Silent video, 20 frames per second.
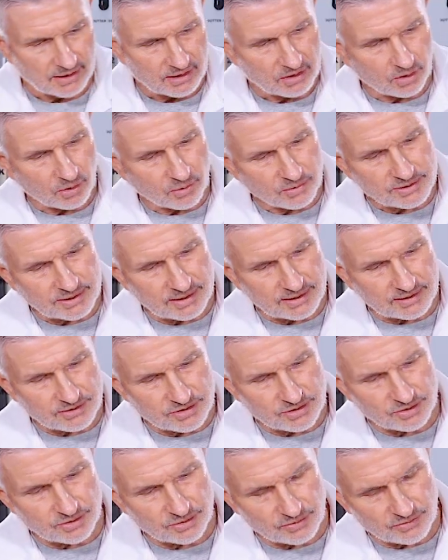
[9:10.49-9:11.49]
goes
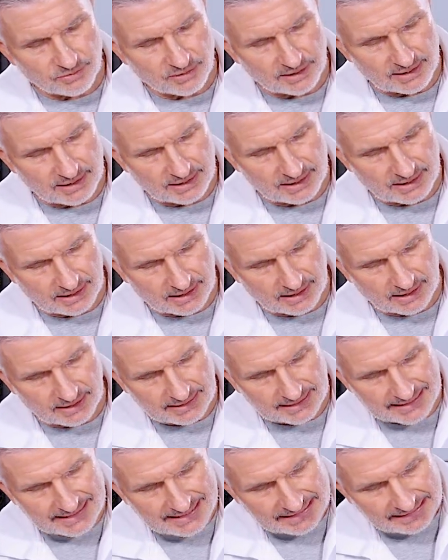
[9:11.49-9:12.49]
into the
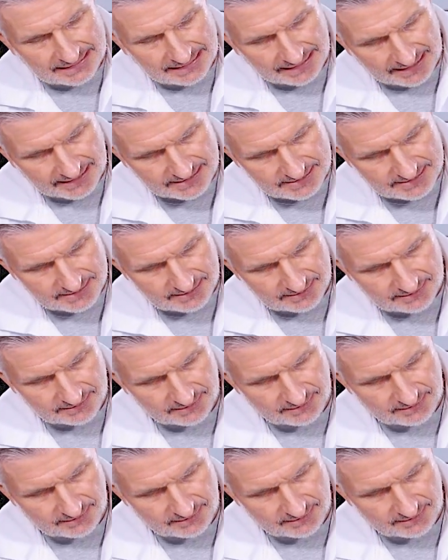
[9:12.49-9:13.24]
inlet